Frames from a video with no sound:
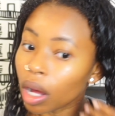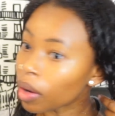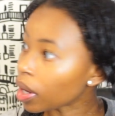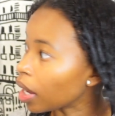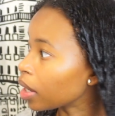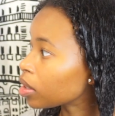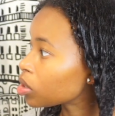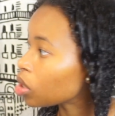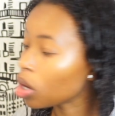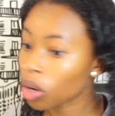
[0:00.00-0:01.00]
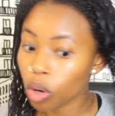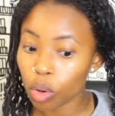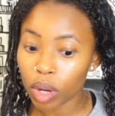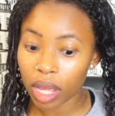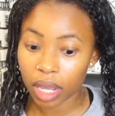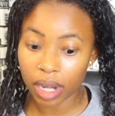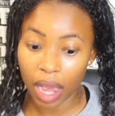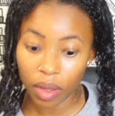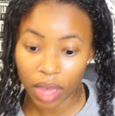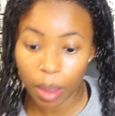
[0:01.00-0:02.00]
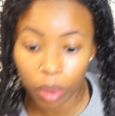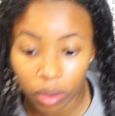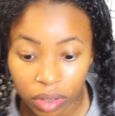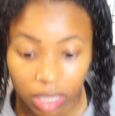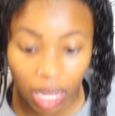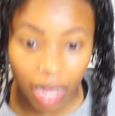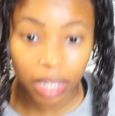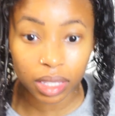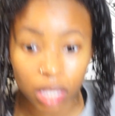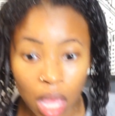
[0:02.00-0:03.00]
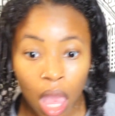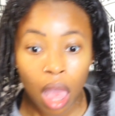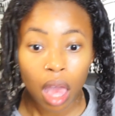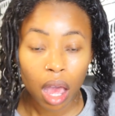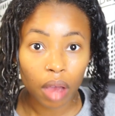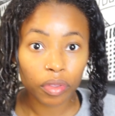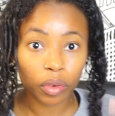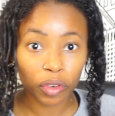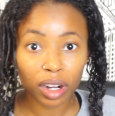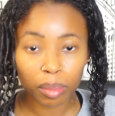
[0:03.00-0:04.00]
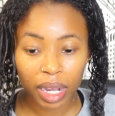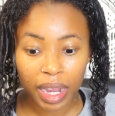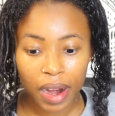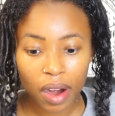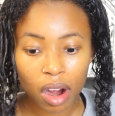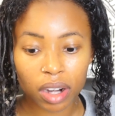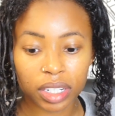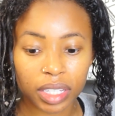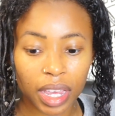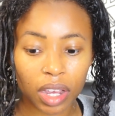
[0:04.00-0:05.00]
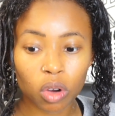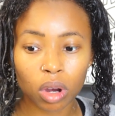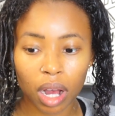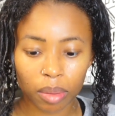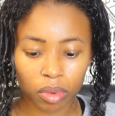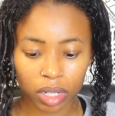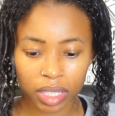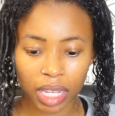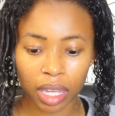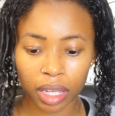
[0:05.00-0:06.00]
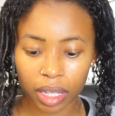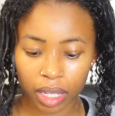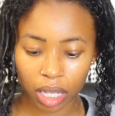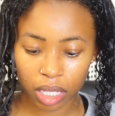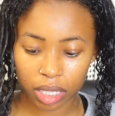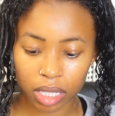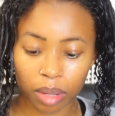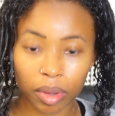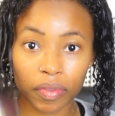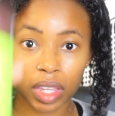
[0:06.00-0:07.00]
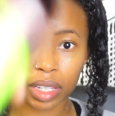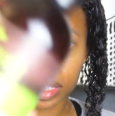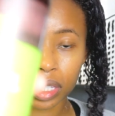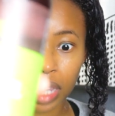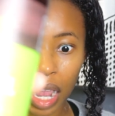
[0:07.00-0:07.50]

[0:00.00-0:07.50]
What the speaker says: Okay, so now that both sides of the front of my hair are detangled, I'm going to take some of this